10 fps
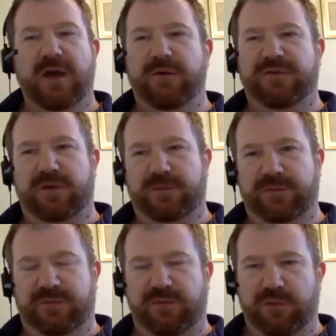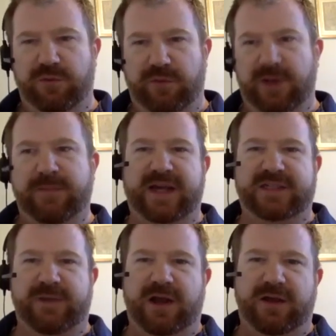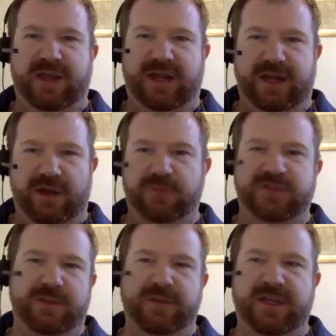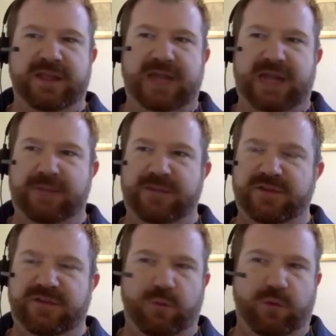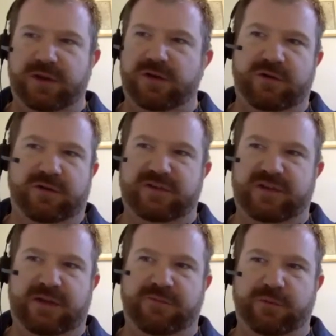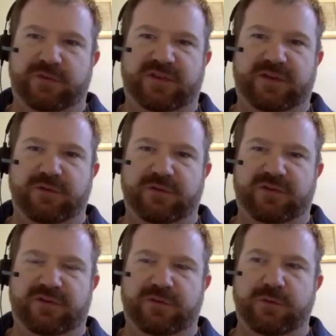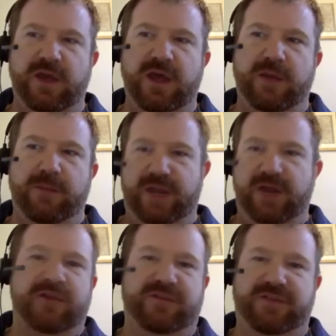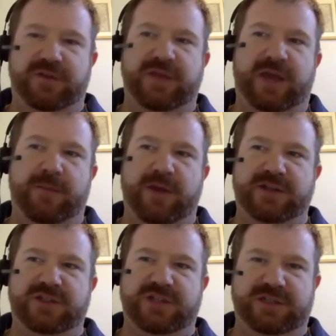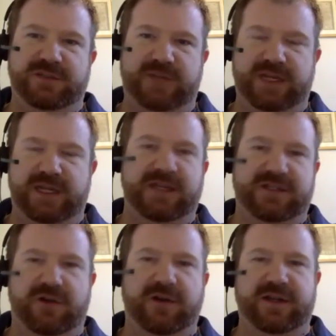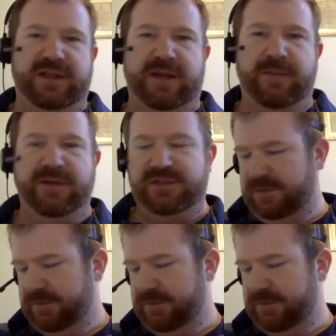We've talked before to running backs about how that kind of helps them get in the game. Does it work at all the same for receivers to be on the field that much and to be getting targeted that much?